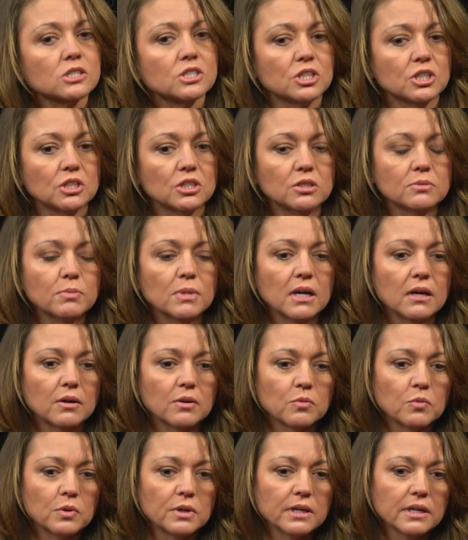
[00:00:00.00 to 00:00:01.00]
term,
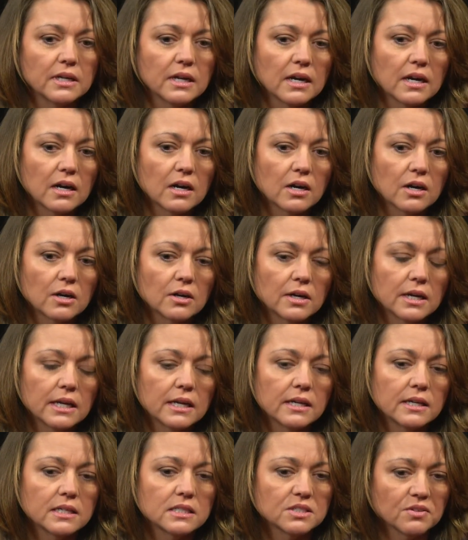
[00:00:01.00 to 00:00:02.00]
we are,
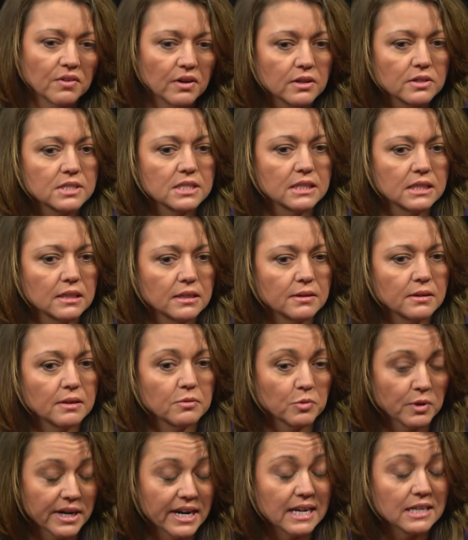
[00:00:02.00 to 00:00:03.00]
as far as
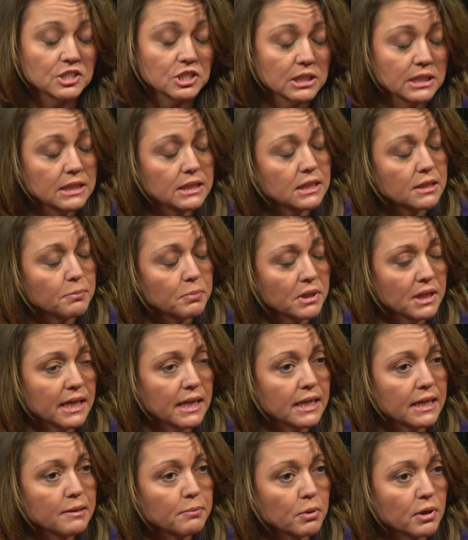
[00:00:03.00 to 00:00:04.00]
we're actually in the
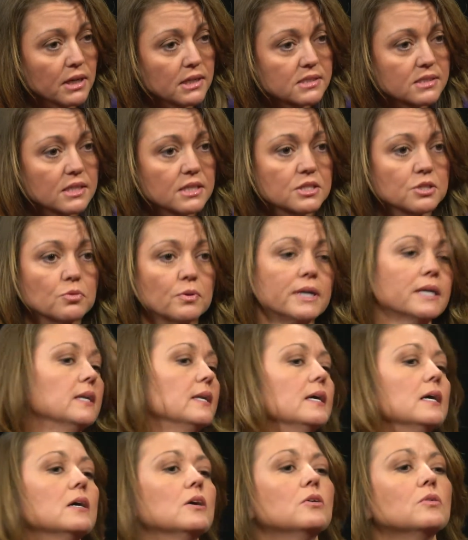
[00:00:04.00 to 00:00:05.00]
planning process right
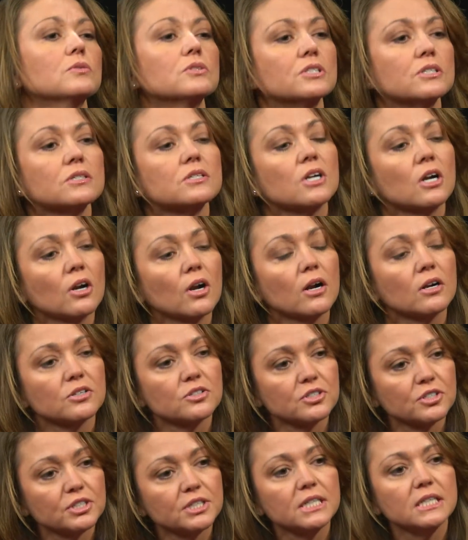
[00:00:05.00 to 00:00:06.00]
now to start our
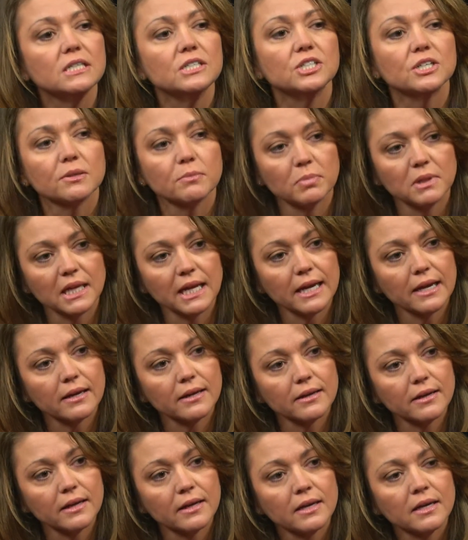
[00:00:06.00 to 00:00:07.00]
strategic
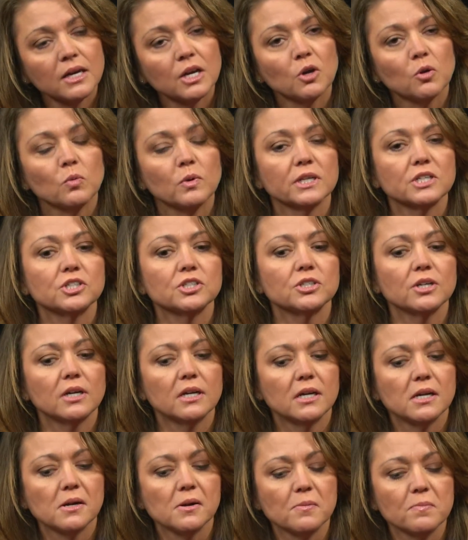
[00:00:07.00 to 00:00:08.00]
plan, which
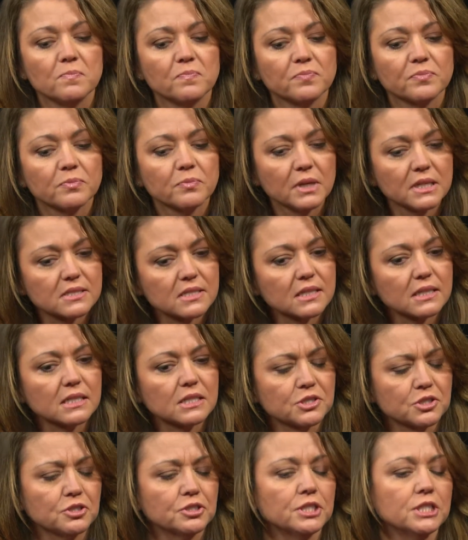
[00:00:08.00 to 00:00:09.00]
basically a
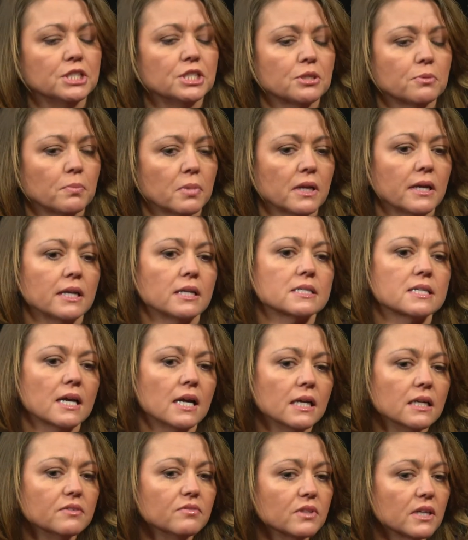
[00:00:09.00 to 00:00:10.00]
strategic plan is
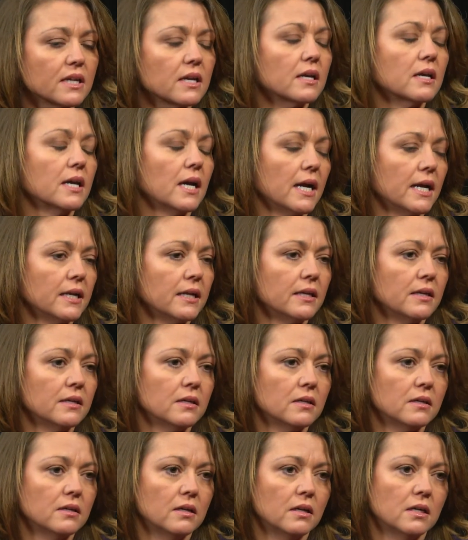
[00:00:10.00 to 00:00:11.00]
kind of like a guiding
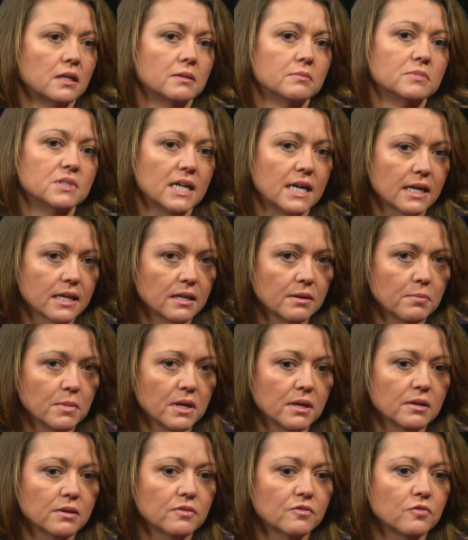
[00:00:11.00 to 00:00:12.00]

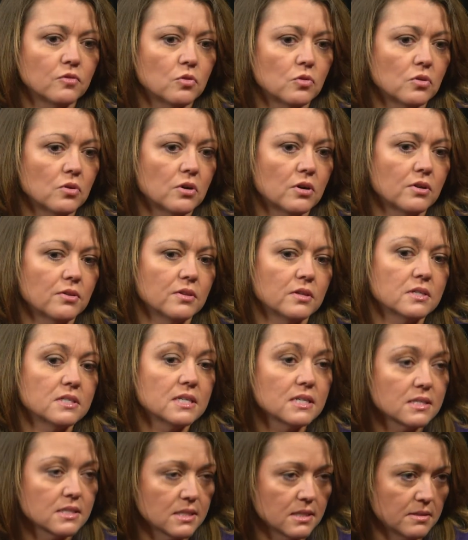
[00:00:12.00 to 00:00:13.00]
document for the
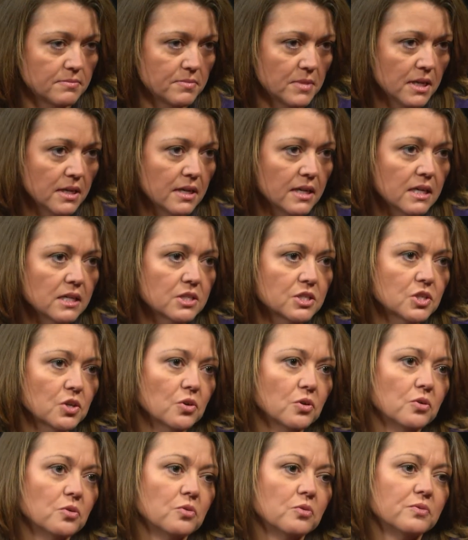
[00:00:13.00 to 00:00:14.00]
system.
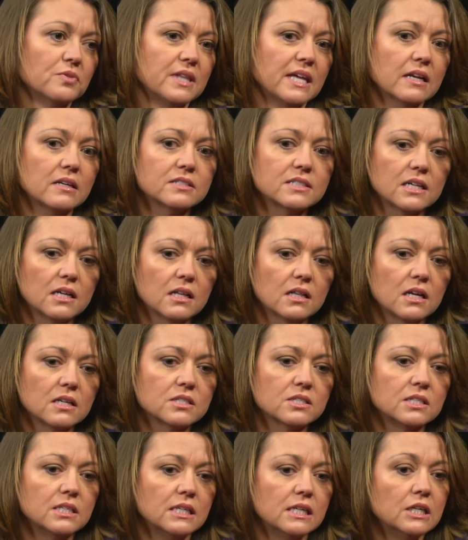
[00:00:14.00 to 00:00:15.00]
So that'll tell
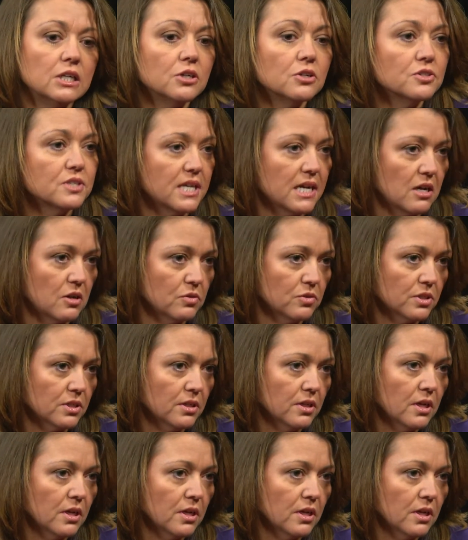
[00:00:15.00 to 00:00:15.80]
us years out